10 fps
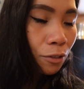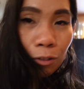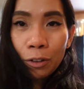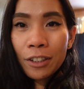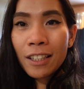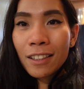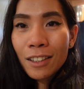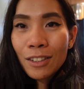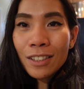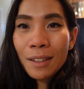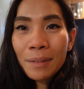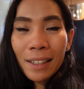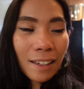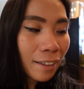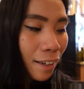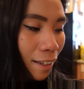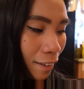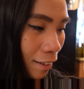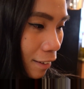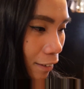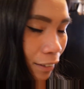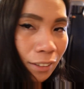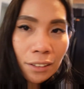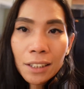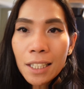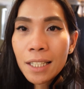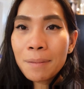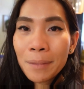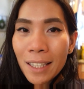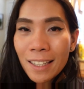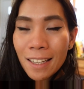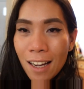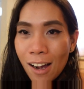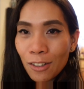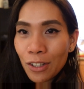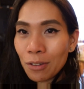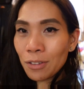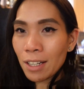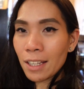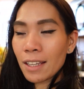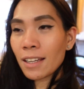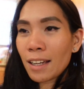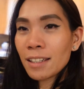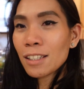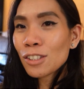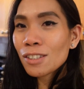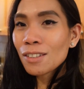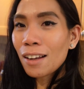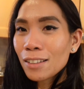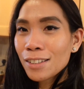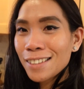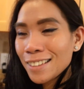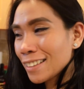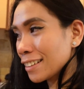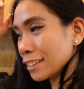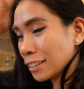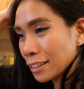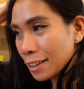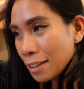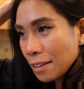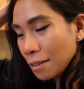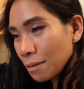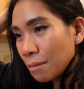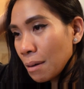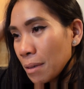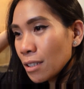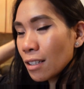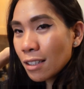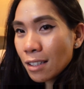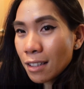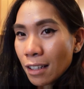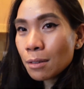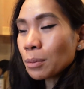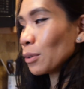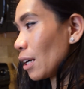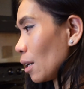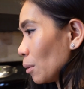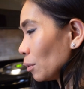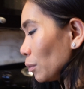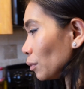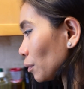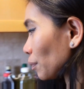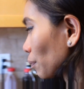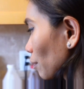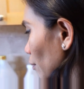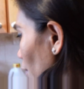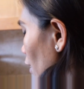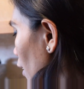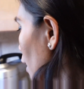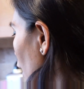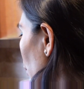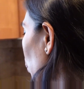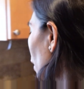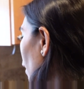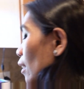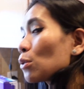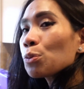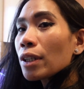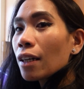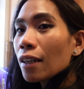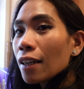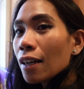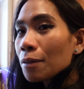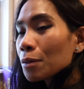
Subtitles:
for dinner or something like that. I'm getting hungry already. I need snacks. Maybe just snacks for now. What else we got?